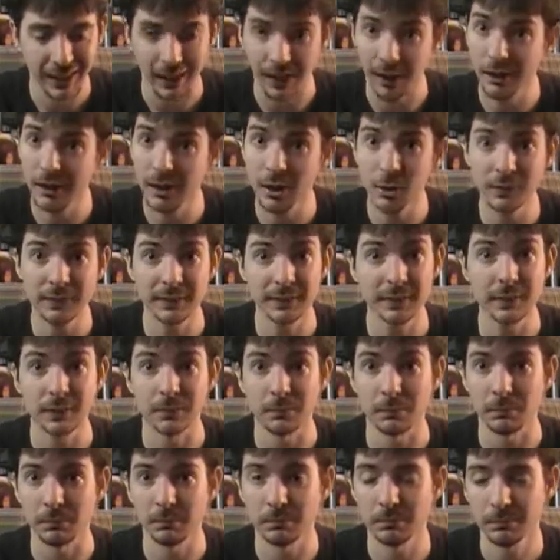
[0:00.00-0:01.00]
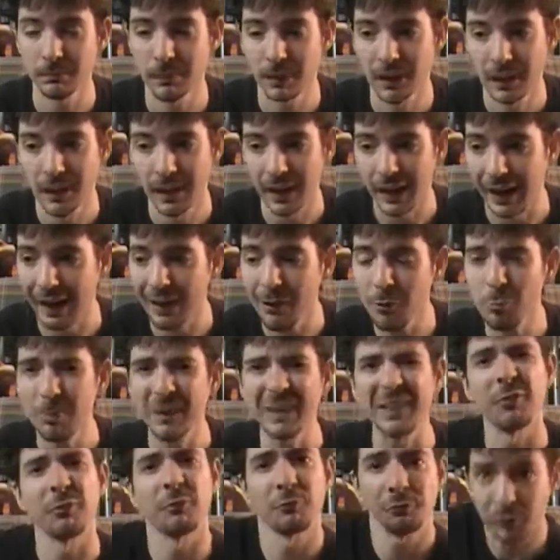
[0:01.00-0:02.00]
I'll go see them. I will
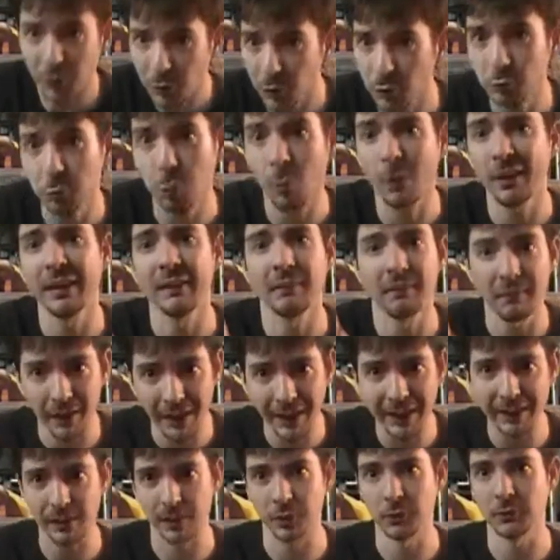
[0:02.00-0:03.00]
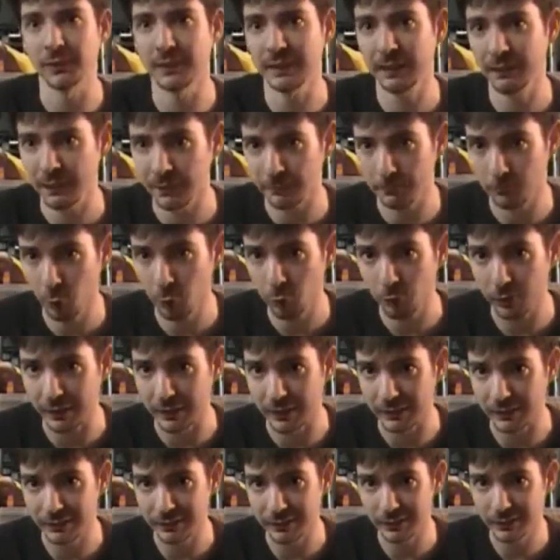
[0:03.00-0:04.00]
be the first one in line to go see these
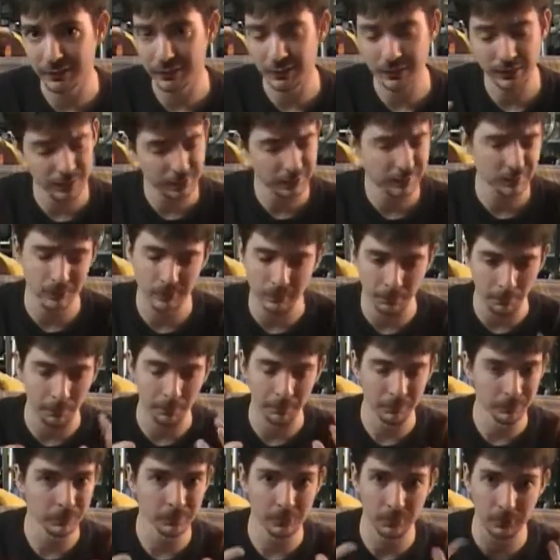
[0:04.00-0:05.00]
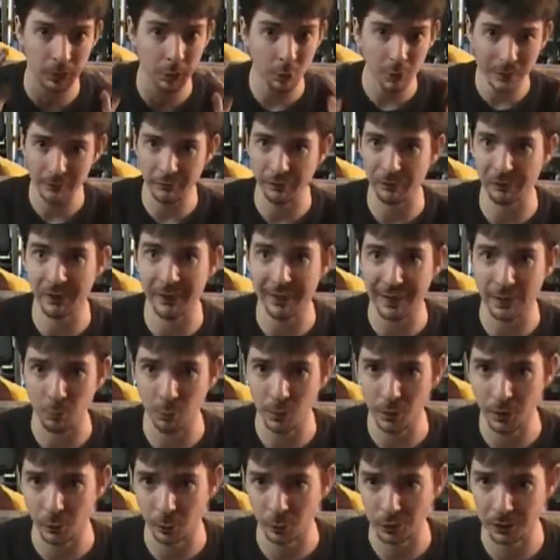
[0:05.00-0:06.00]
movies. Don't even think I
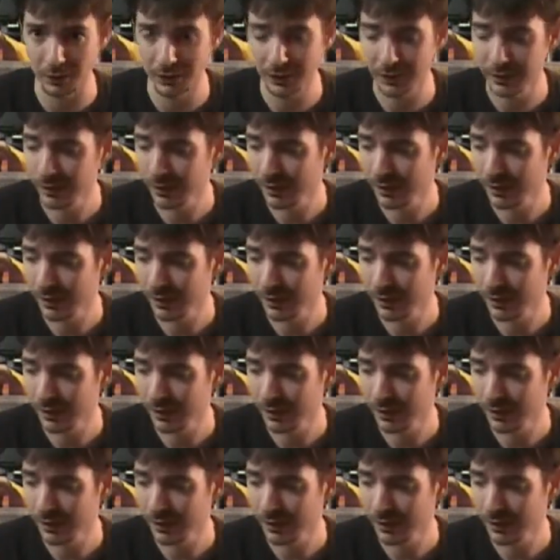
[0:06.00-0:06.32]
won't.